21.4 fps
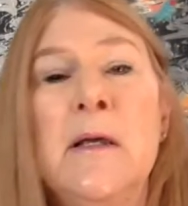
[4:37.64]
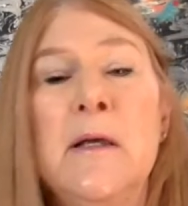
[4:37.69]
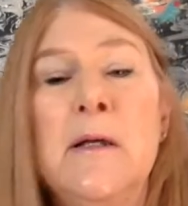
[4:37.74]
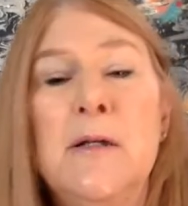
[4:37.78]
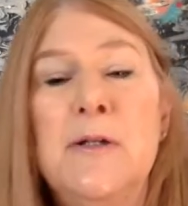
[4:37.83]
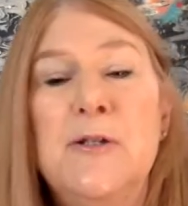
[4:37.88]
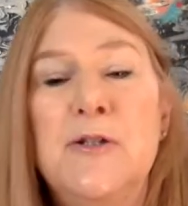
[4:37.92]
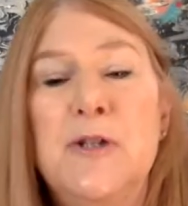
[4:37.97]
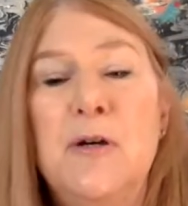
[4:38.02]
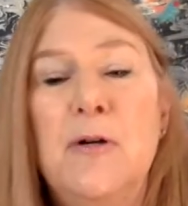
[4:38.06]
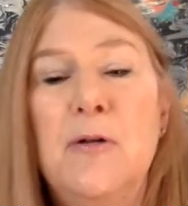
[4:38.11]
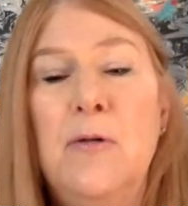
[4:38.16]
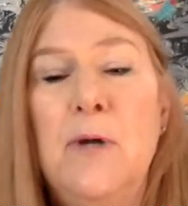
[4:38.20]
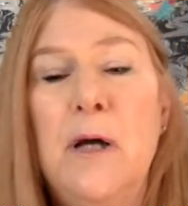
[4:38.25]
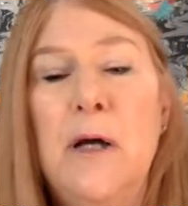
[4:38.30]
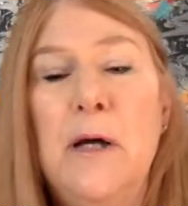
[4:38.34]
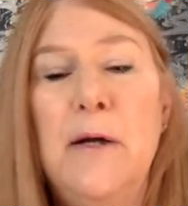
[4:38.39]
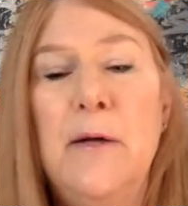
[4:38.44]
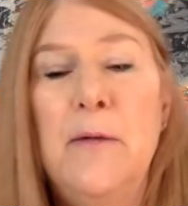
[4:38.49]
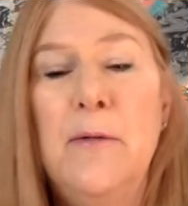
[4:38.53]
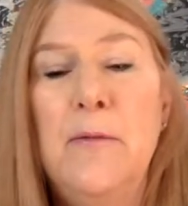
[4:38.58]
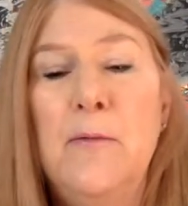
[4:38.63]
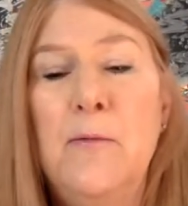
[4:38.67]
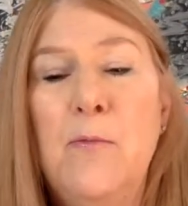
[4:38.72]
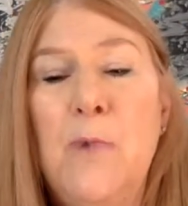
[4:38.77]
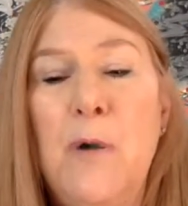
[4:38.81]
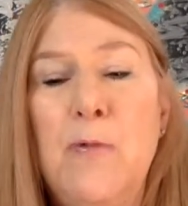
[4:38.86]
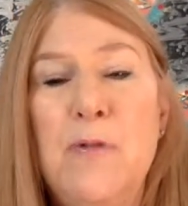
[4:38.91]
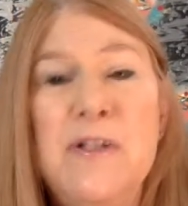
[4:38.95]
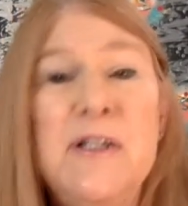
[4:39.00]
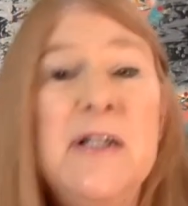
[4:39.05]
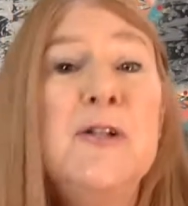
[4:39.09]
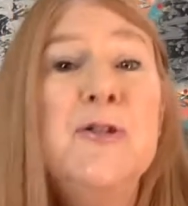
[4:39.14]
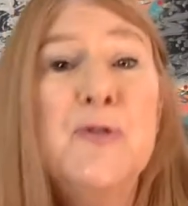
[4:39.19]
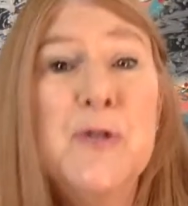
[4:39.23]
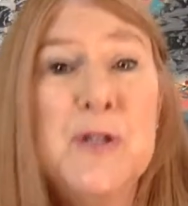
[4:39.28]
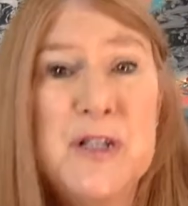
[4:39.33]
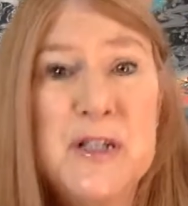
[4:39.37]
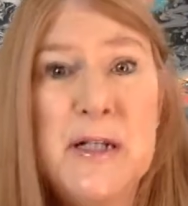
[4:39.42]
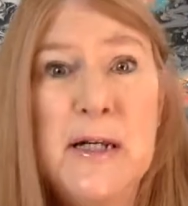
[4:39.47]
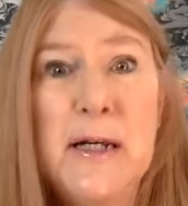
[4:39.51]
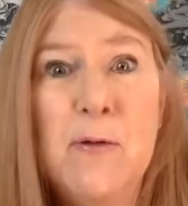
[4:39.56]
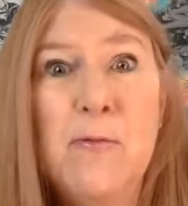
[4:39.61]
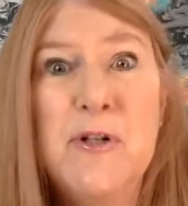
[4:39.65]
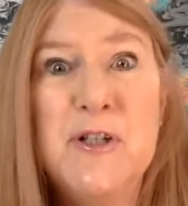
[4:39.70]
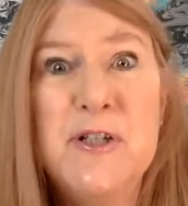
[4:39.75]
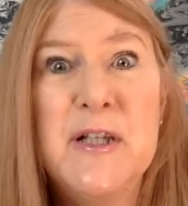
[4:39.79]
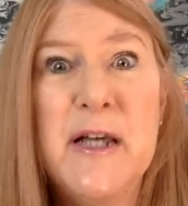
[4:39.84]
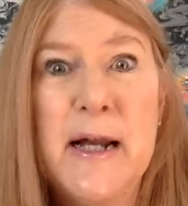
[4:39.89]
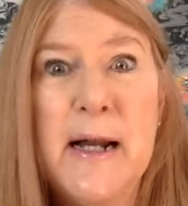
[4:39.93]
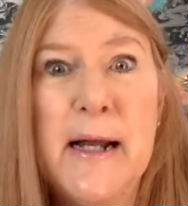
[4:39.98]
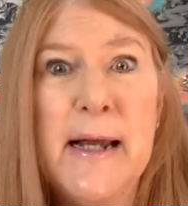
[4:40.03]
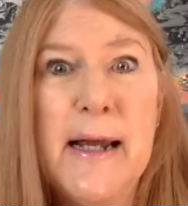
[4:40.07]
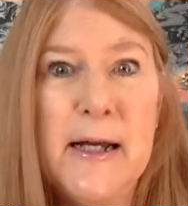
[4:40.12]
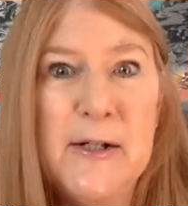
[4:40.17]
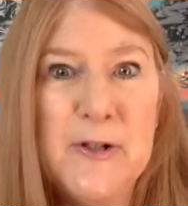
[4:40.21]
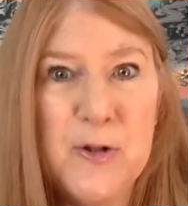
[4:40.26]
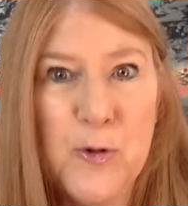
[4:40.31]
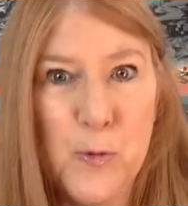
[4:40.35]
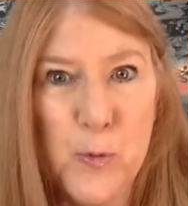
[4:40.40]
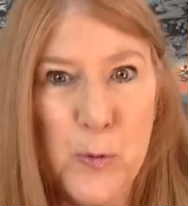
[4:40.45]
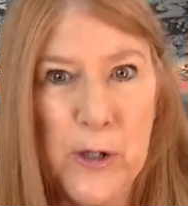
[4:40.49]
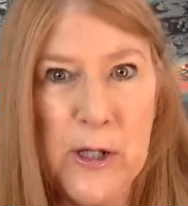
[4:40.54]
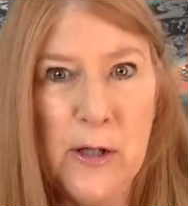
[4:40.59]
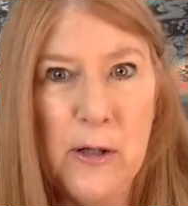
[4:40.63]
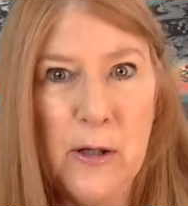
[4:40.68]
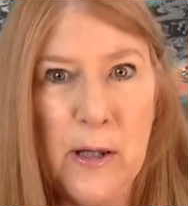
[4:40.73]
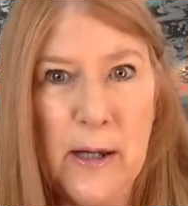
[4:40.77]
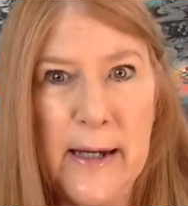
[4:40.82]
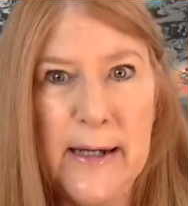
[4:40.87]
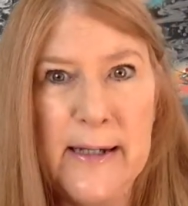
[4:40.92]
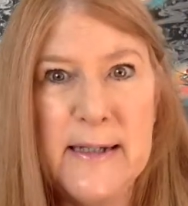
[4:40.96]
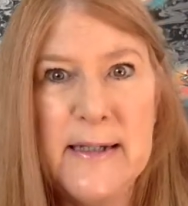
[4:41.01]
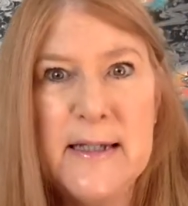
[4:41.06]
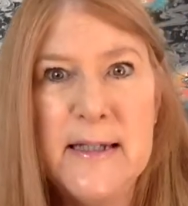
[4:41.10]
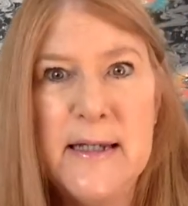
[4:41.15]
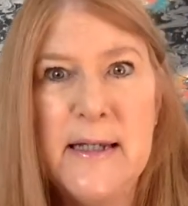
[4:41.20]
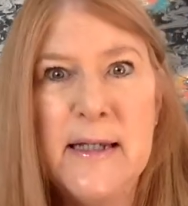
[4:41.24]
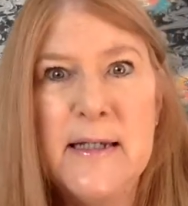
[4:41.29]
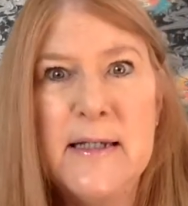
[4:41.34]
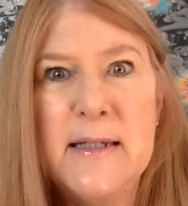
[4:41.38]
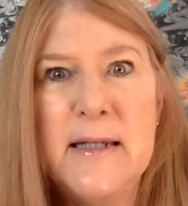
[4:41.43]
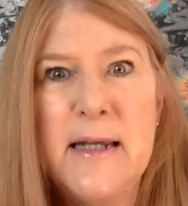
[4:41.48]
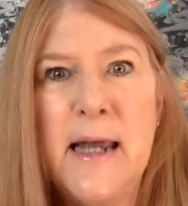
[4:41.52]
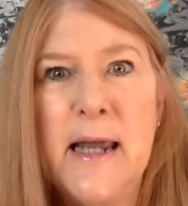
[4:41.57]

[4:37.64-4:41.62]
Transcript: So what was interesting was that I had to realize this.